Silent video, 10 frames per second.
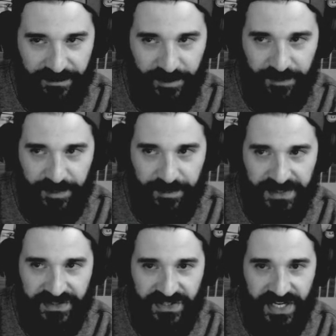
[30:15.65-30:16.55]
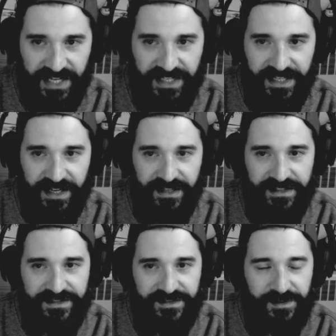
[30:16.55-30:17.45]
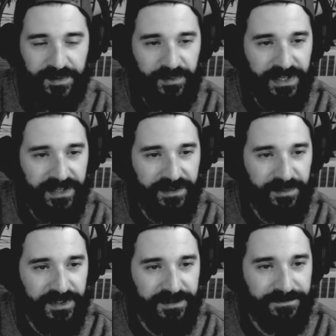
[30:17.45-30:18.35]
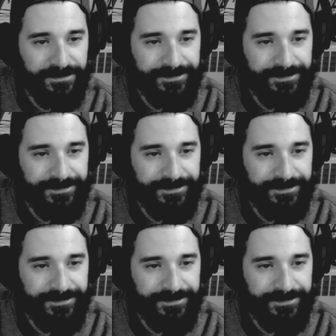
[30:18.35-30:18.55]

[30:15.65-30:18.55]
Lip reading: It might be my shading on it was a little bit weird, but